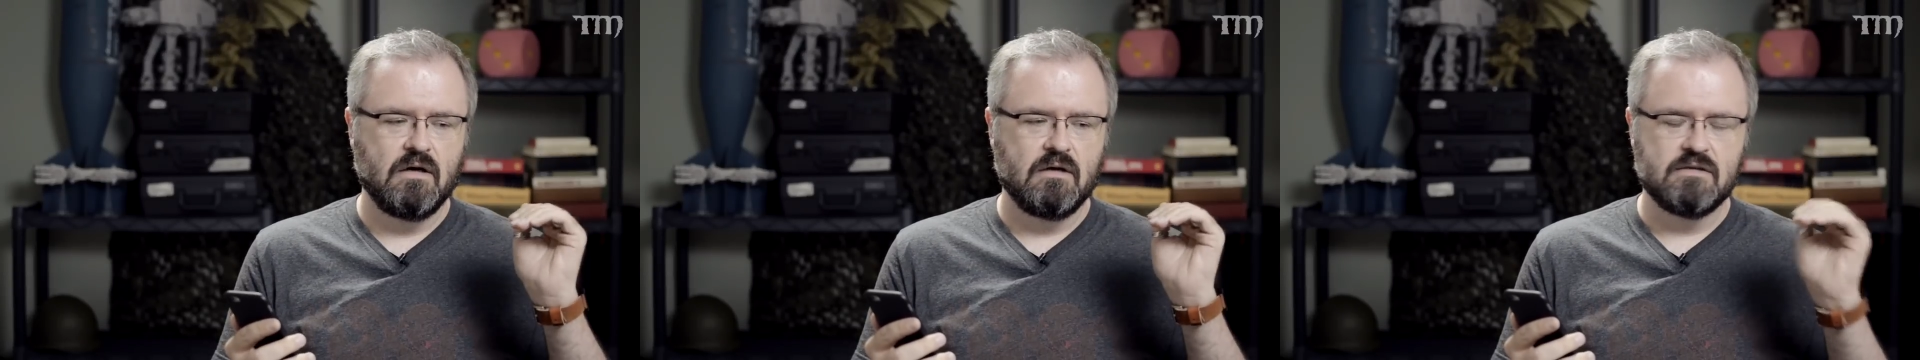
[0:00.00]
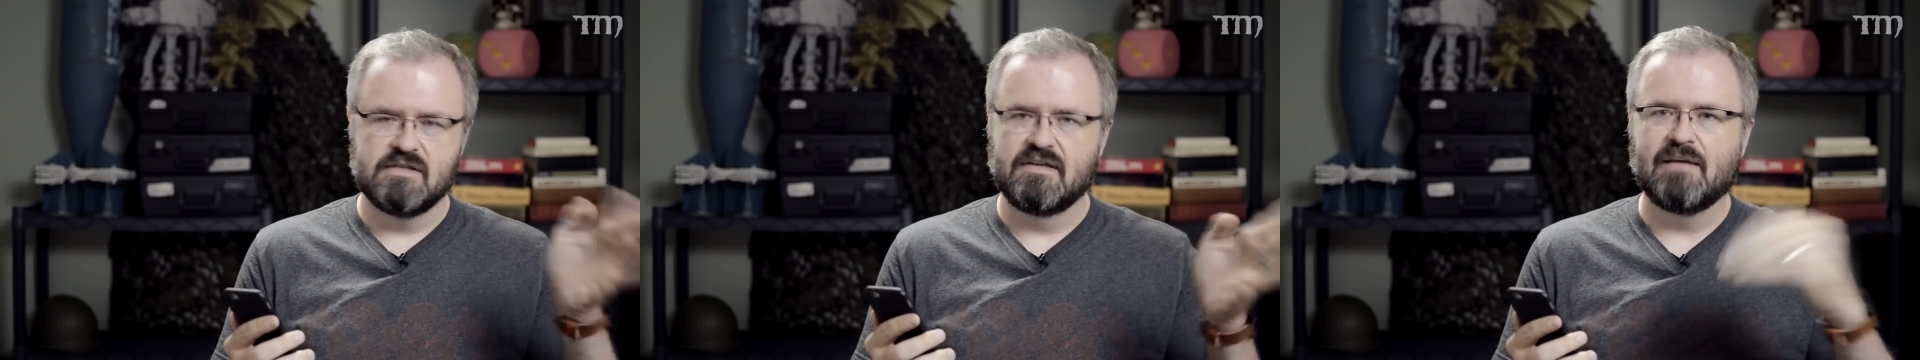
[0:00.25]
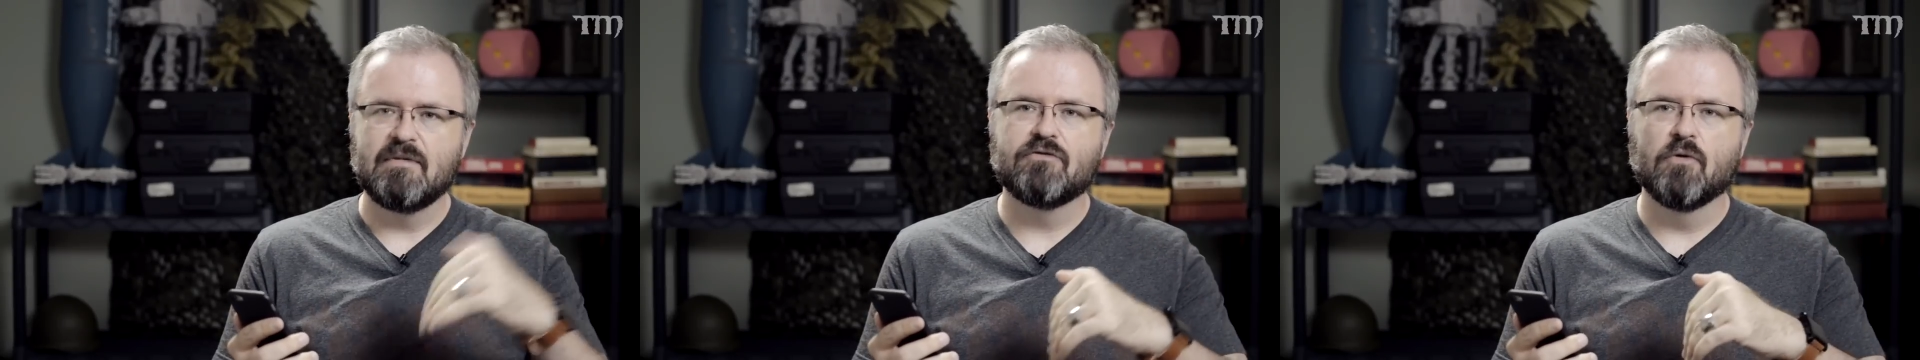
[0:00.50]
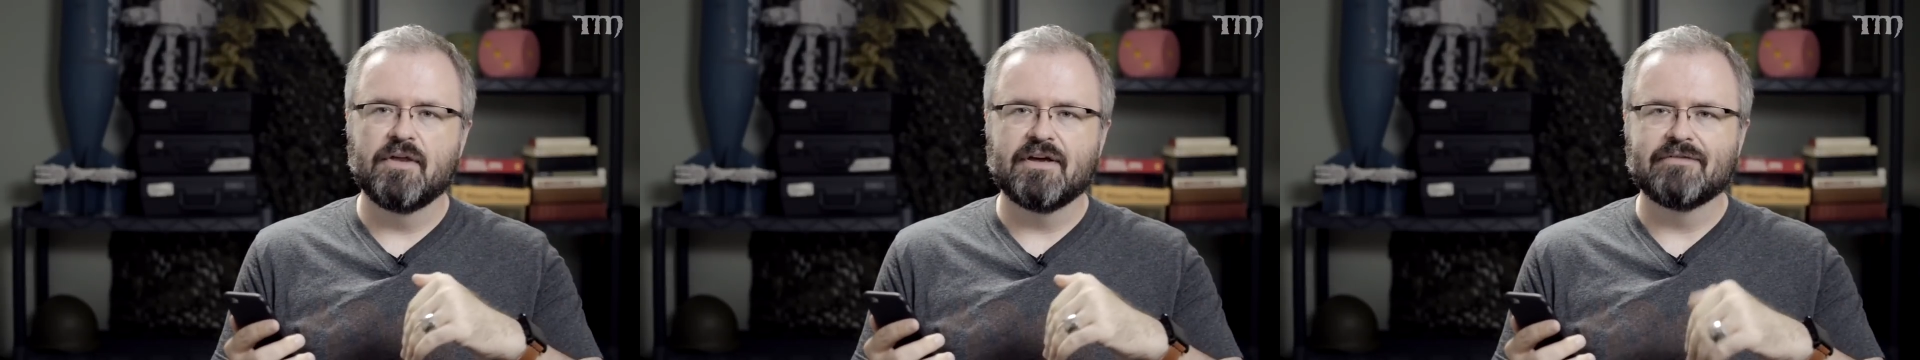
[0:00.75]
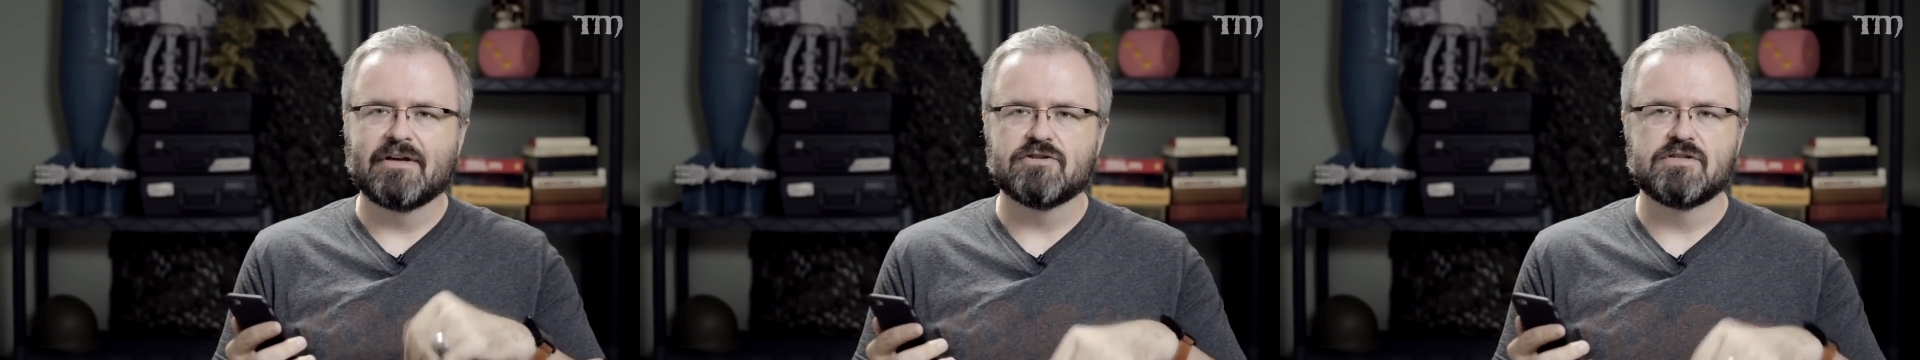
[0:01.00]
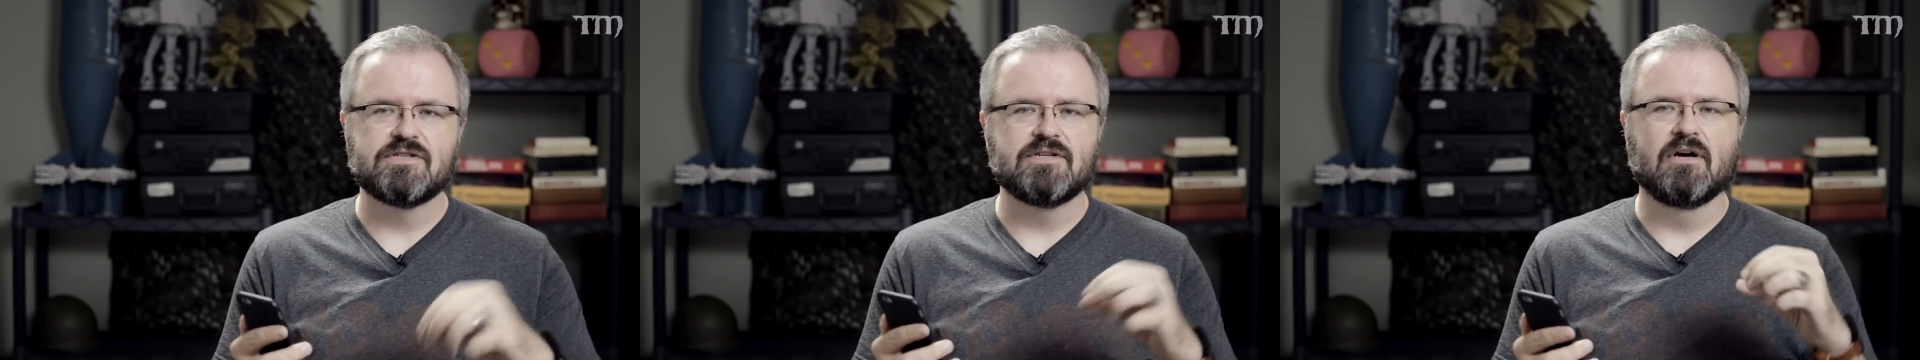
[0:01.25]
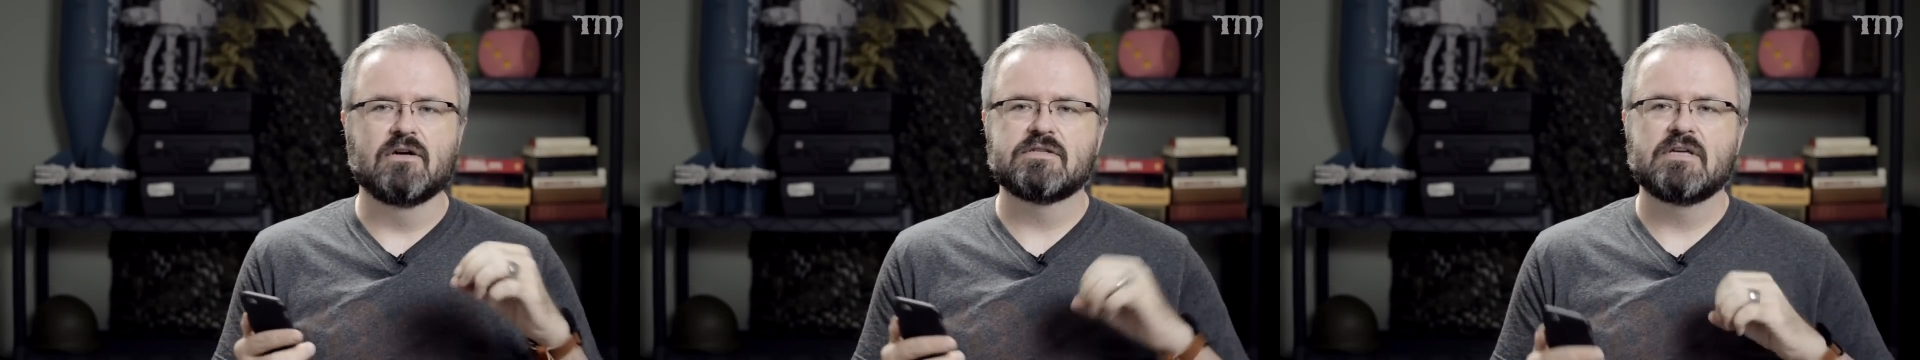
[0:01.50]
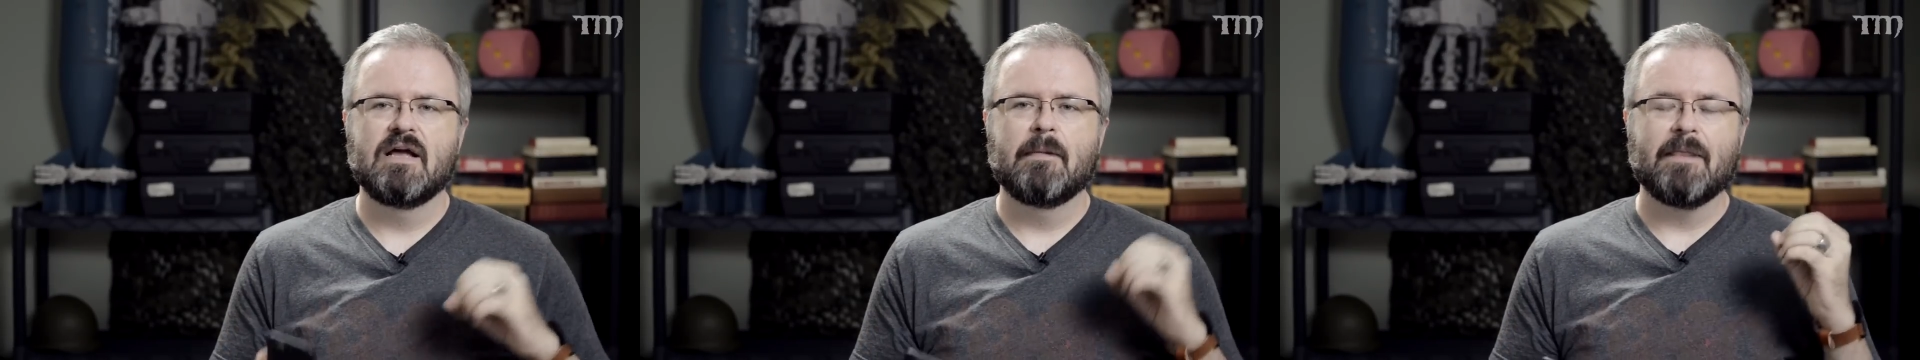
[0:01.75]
It's the day before the convention starts.